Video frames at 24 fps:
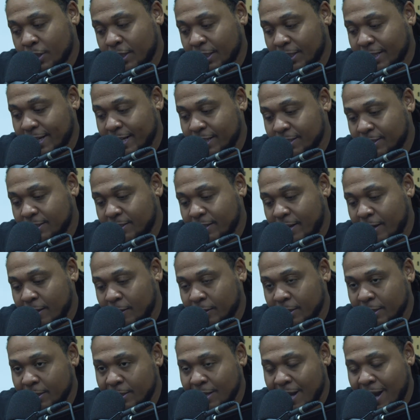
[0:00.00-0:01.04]
Leintz,
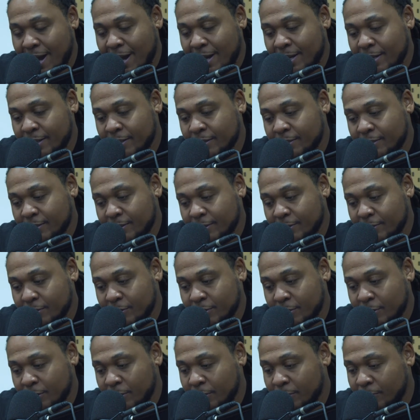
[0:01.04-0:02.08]

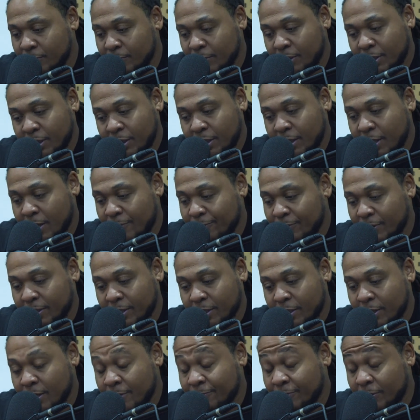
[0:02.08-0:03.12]
LEINTZ.
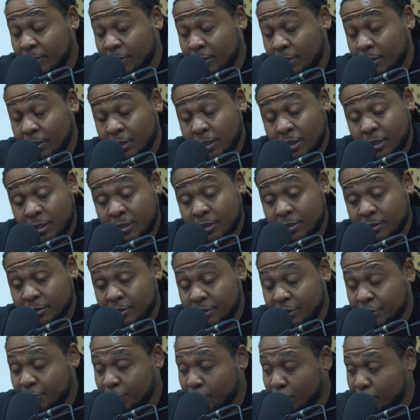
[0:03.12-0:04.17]
Everything,
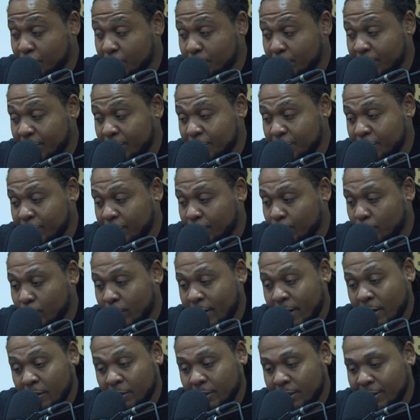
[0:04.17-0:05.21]
just search me in general,
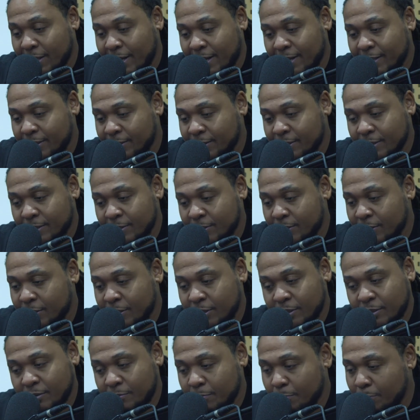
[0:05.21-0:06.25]

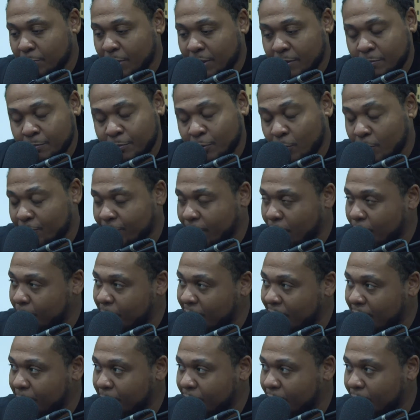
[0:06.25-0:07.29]
LEINTZ. My profile
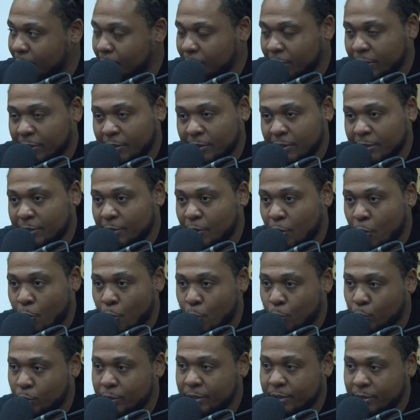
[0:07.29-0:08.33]
pop up. I'm literally the
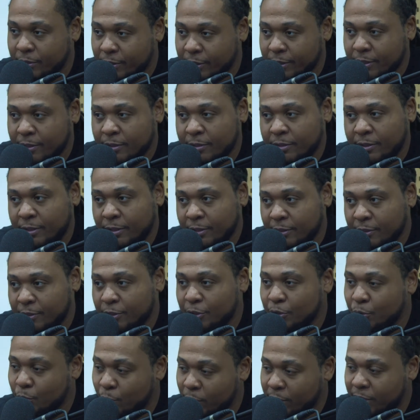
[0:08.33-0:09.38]
only nigga in the
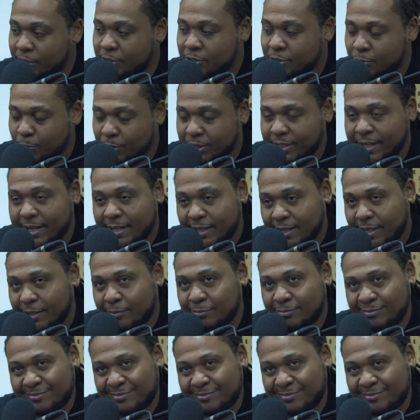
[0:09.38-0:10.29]
US with that name.